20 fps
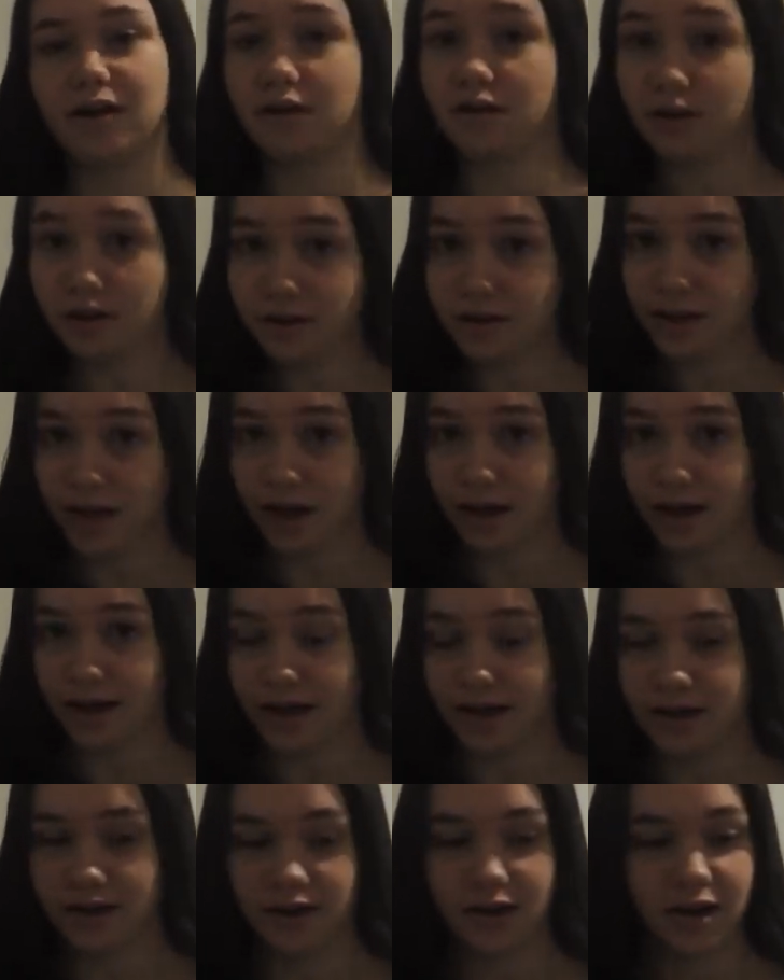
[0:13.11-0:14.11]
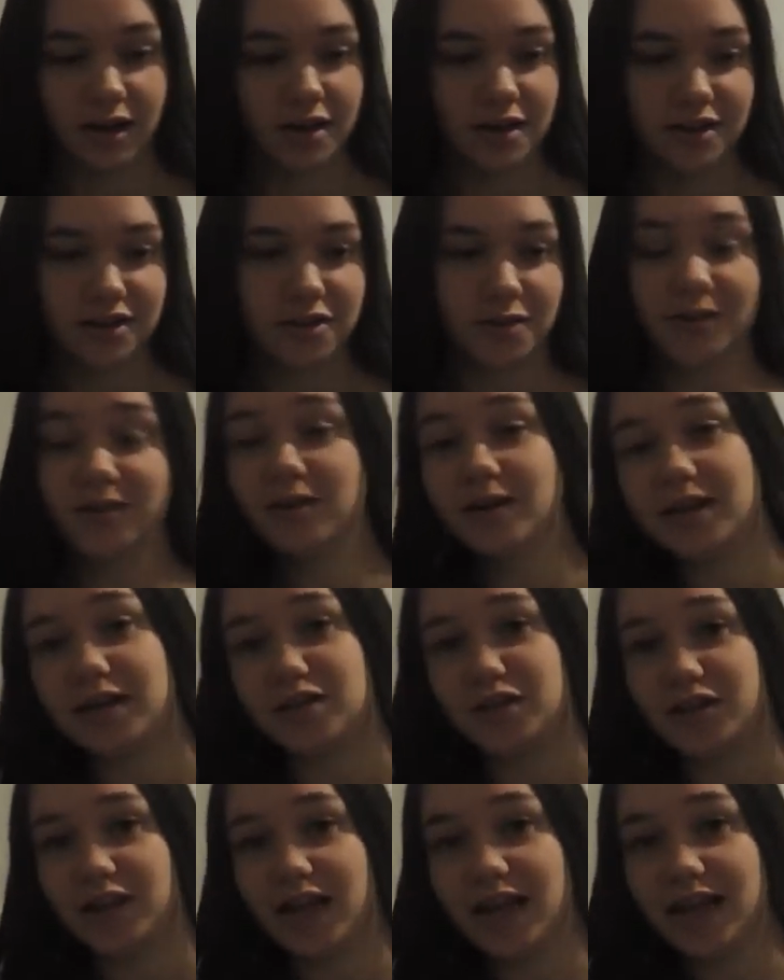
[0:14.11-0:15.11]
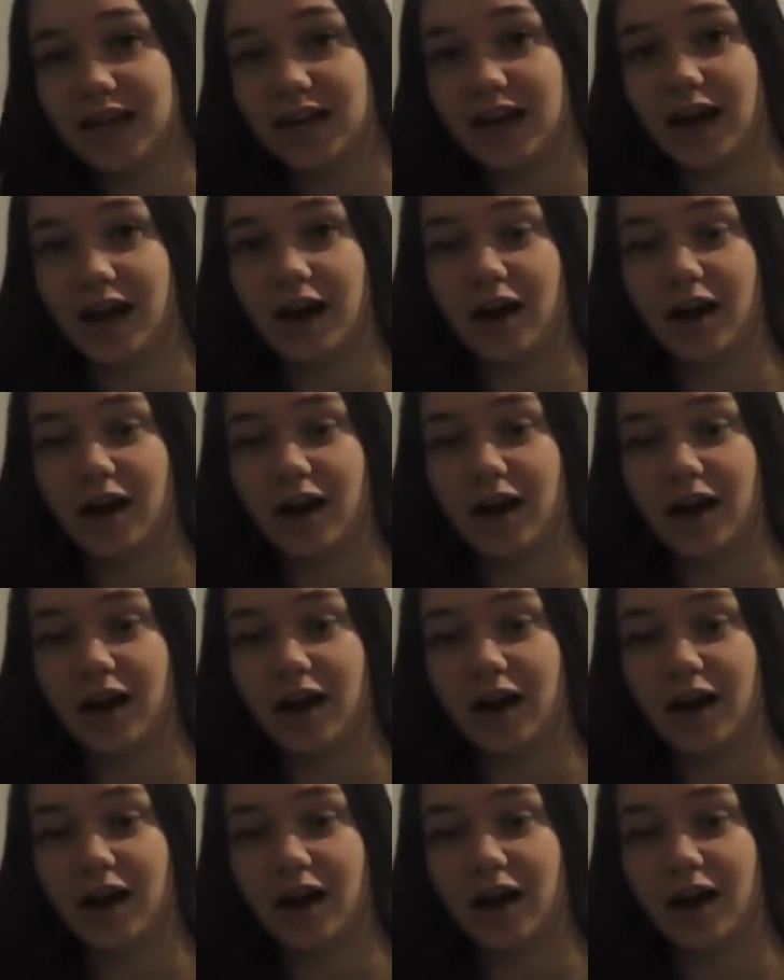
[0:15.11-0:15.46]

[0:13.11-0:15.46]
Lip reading: a curling iron. So I thought I'd do that.